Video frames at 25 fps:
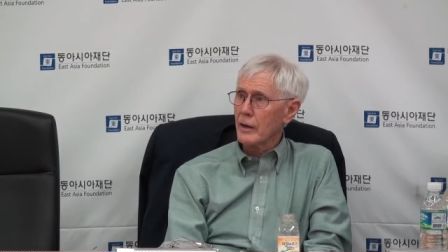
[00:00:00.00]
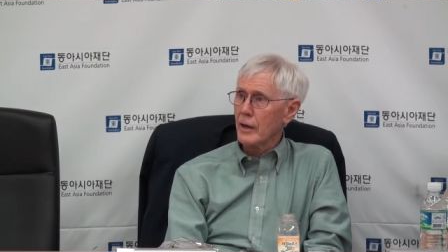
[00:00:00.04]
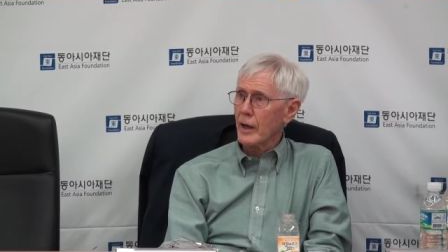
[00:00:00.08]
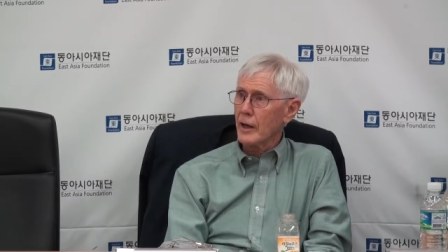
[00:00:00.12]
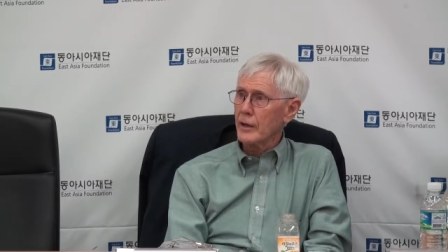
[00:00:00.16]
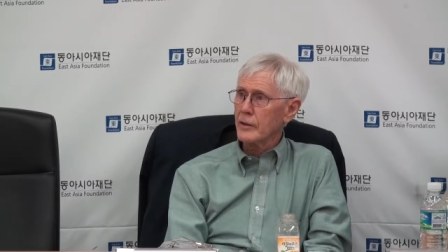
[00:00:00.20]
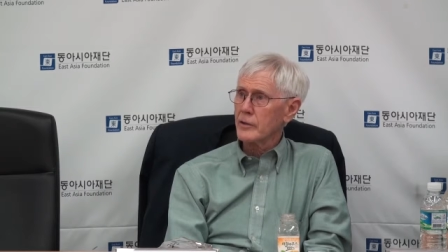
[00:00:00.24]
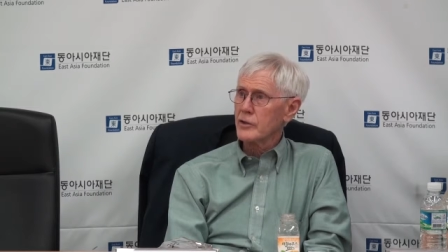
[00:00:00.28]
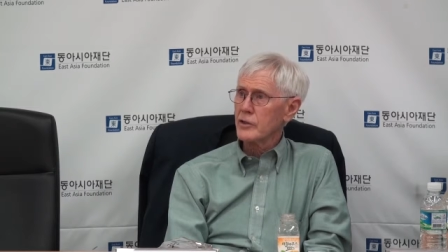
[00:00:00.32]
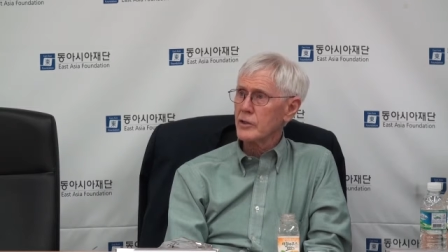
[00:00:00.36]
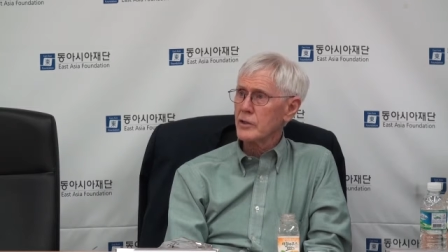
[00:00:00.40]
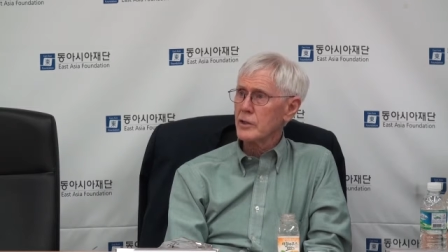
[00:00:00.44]

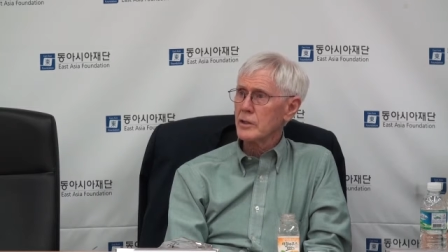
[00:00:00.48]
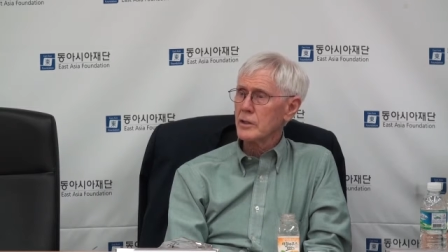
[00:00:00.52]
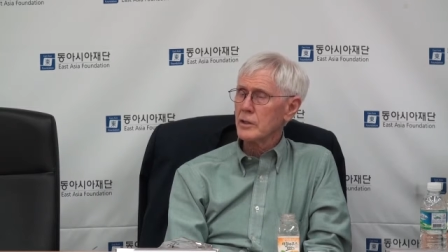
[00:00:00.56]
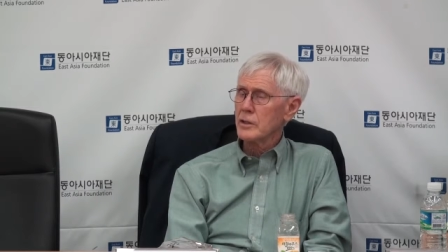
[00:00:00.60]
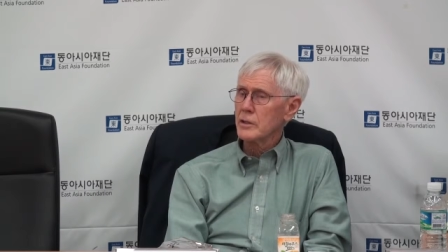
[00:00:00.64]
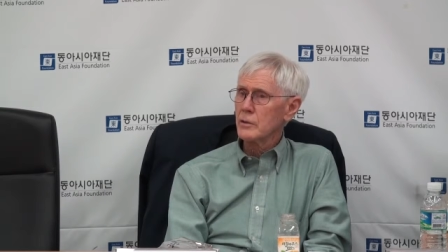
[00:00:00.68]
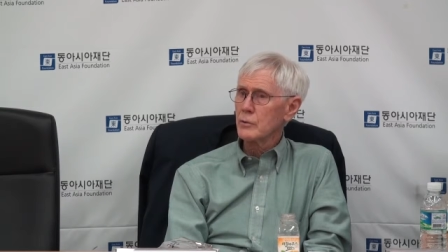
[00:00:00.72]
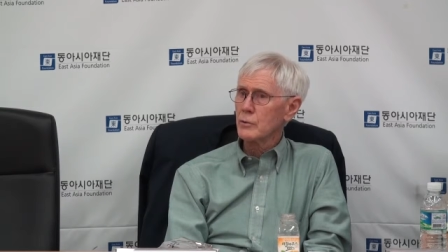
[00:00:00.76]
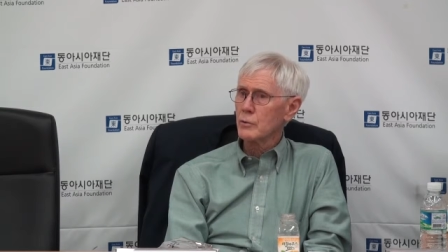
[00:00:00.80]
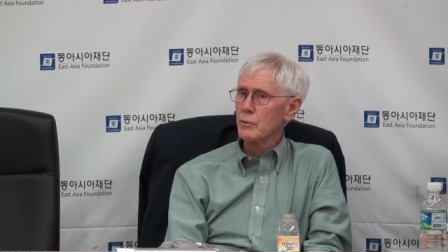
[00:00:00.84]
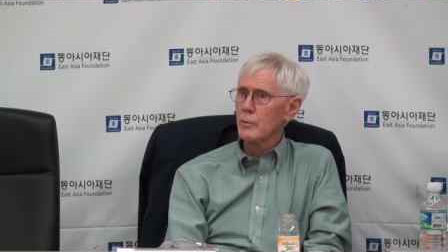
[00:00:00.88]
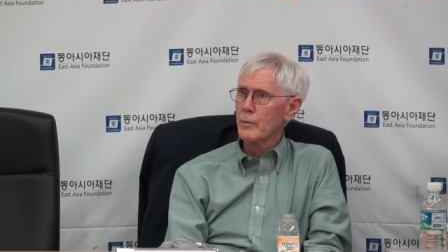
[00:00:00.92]
And
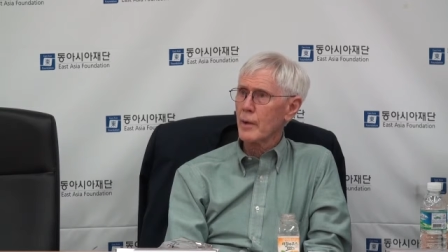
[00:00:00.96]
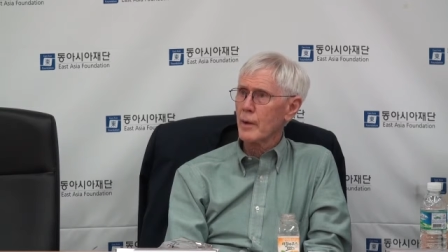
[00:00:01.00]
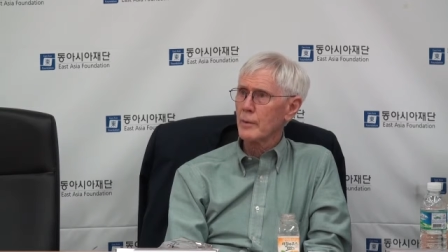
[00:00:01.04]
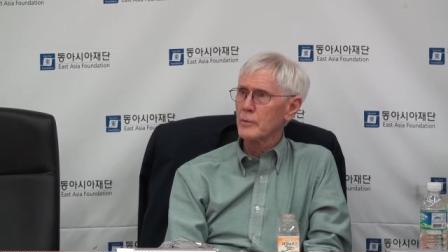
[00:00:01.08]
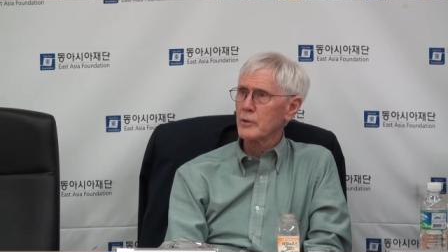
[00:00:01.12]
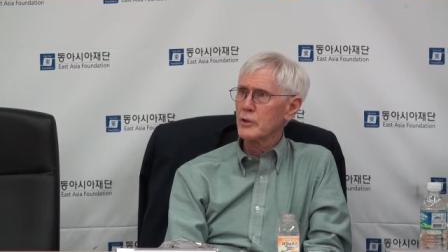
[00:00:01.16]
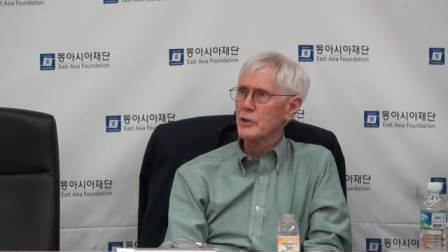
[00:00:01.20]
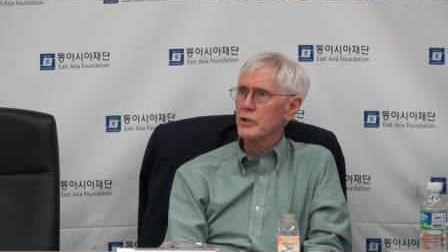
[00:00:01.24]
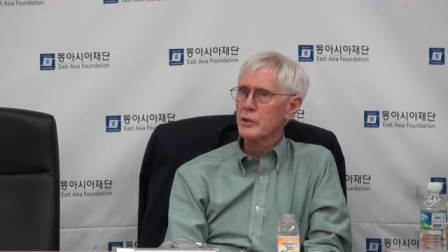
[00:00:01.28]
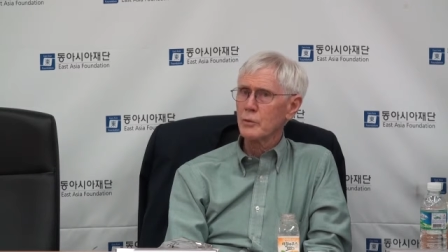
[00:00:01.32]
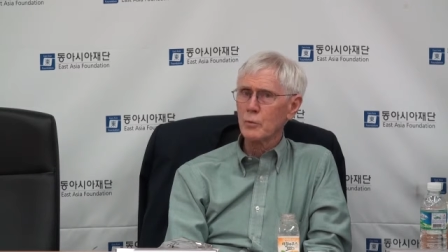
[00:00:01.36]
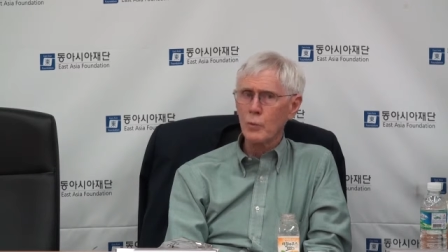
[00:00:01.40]
you
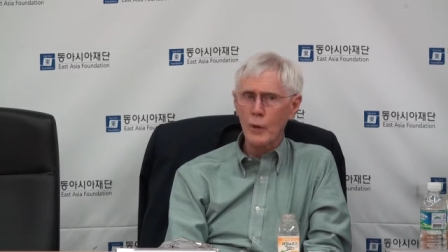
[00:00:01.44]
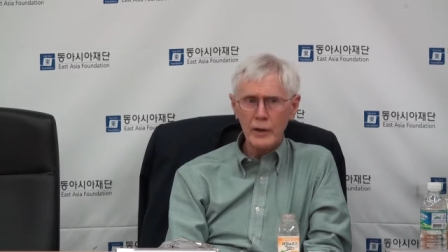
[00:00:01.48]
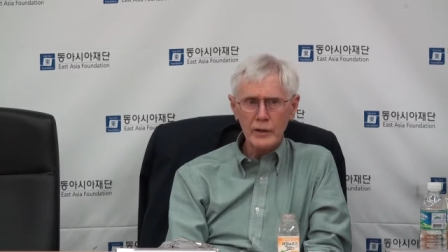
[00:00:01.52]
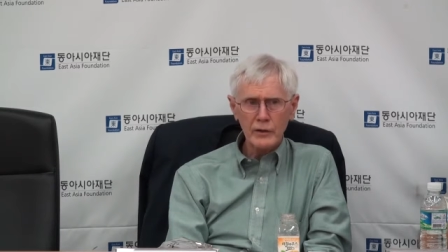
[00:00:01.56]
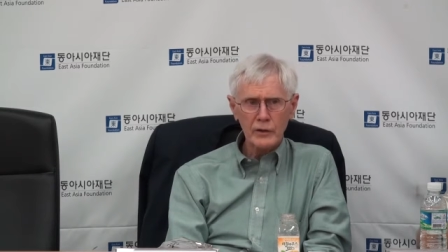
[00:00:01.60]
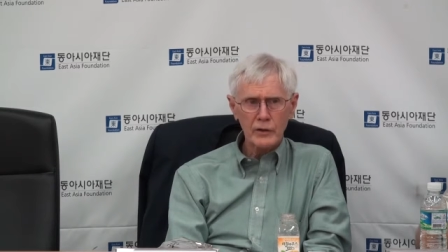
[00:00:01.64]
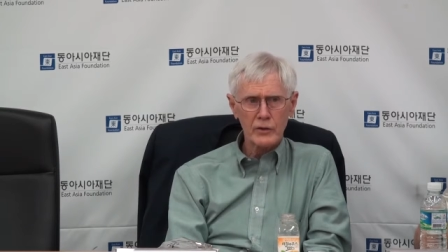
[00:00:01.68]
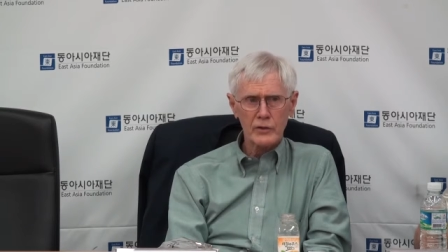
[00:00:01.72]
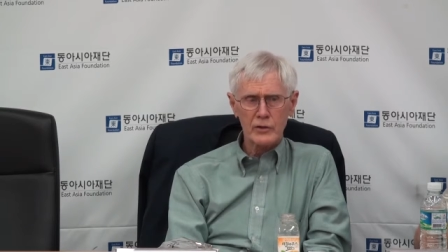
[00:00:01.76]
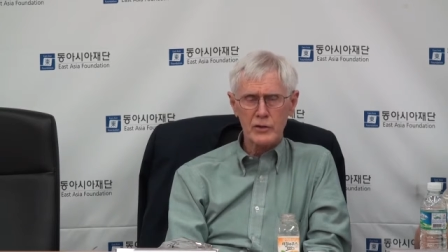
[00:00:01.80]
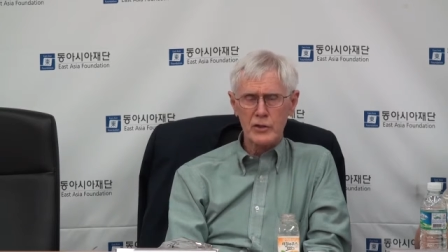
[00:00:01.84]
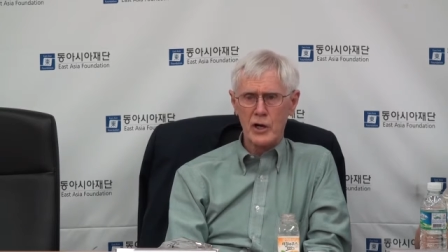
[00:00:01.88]
remember, she
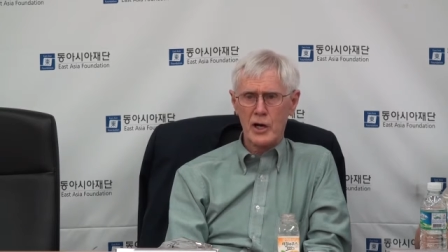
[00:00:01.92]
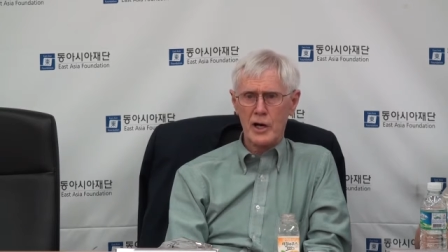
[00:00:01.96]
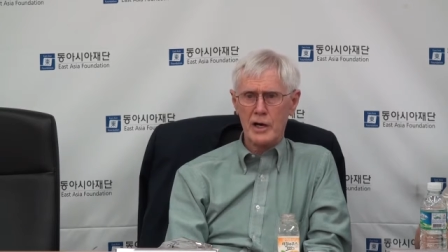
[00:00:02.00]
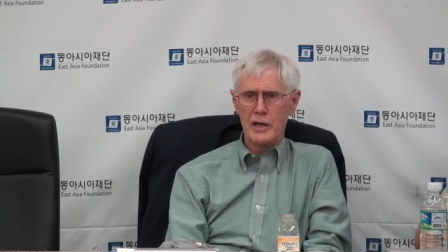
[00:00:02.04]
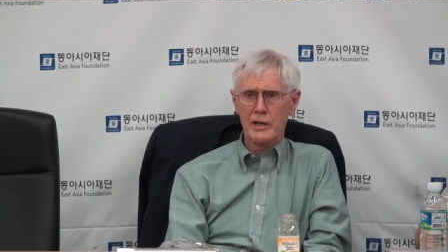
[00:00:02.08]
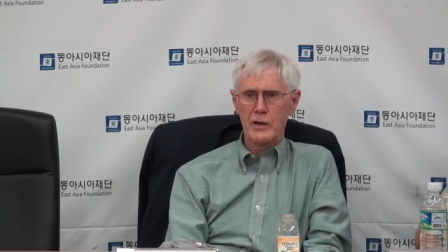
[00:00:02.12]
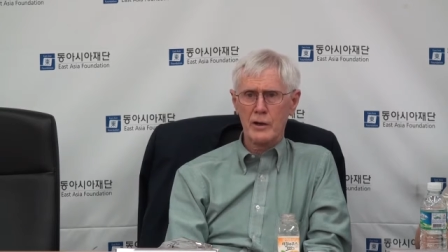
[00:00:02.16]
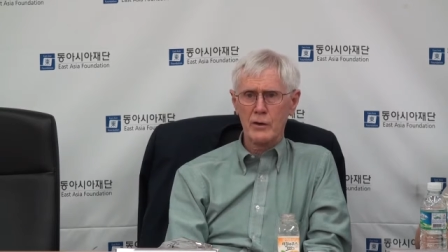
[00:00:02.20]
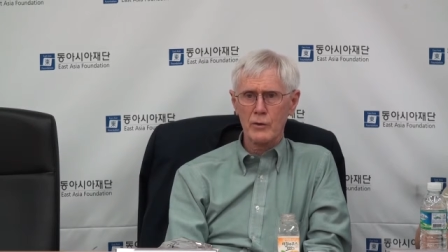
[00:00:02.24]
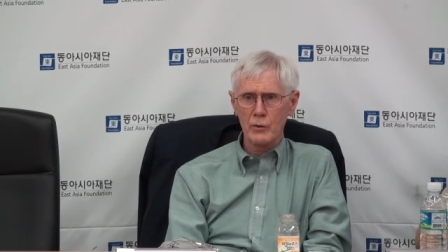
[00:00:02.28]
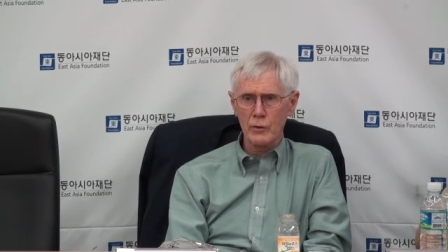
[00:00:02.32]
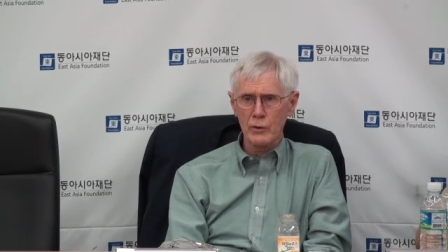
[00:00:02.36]
went to
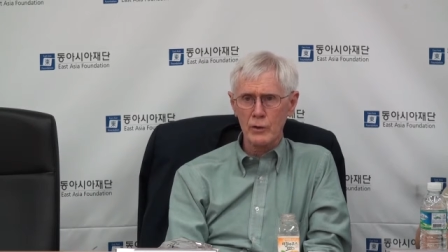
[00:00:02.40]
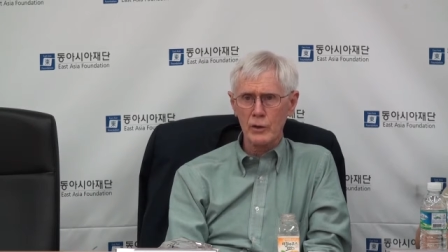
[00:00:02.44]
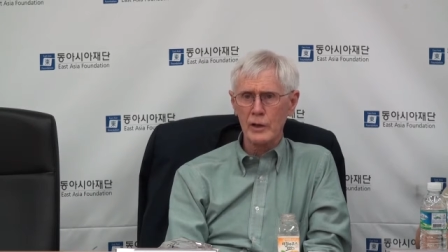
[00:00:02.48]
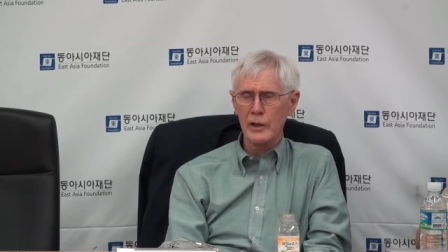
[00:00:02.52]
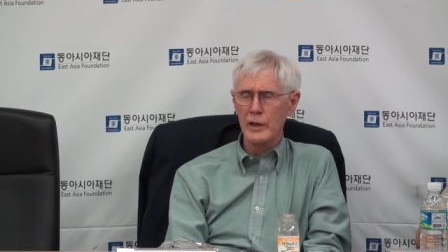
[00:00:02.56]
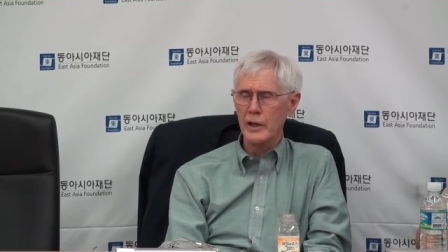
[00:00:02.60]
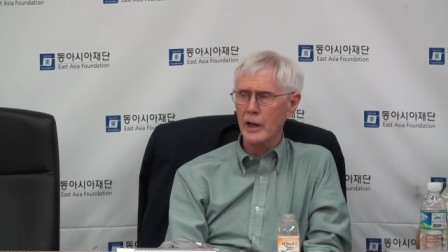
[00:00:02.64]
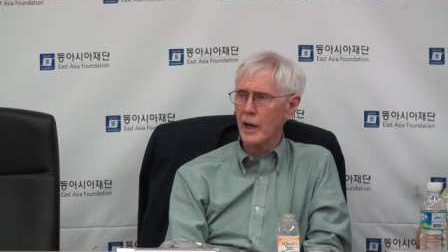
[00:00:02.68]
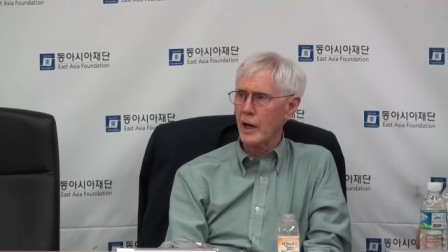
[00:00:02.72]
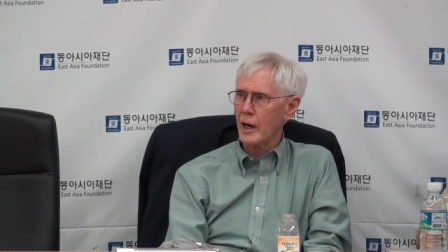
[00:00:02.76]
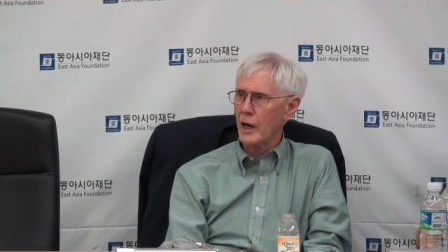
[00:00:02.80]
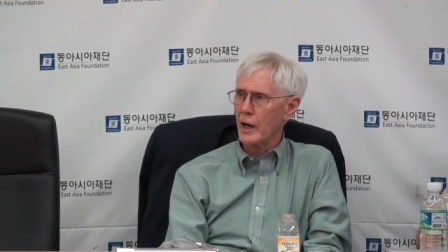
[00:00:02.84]
China
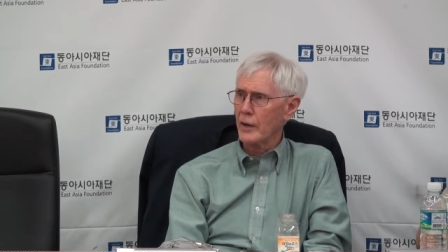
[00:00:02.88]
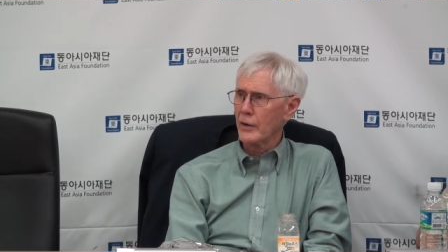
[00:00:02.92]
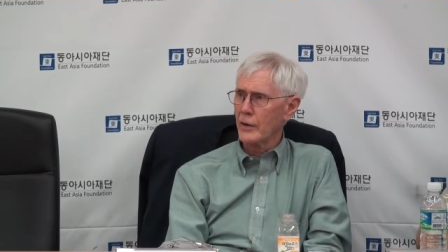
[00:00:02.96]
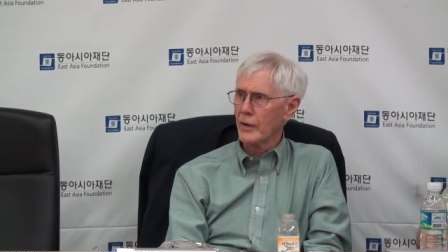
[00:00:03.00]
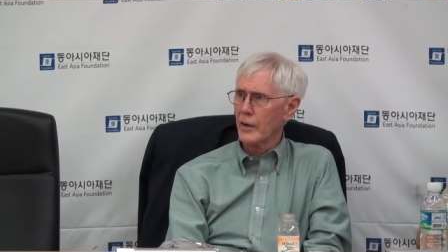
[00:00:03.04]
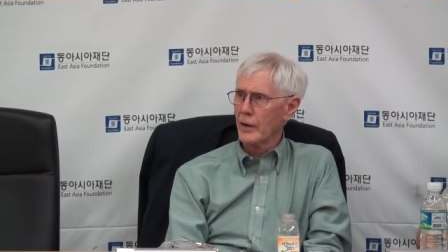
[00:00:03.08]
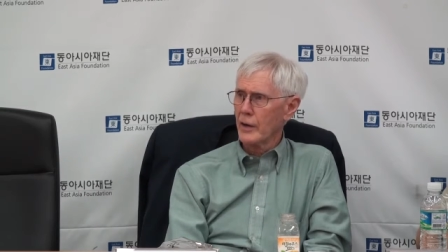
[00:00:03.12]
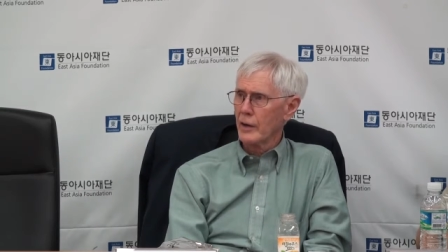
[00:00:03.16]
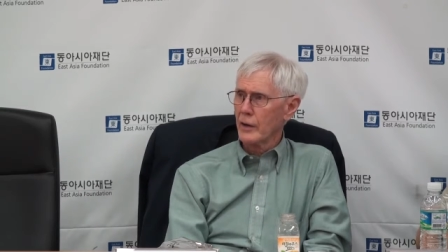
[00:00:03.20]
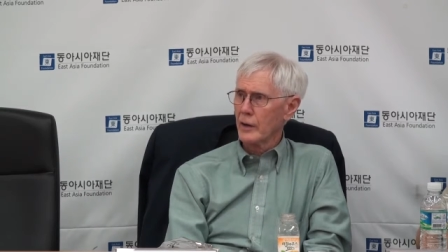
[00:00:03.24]
early on,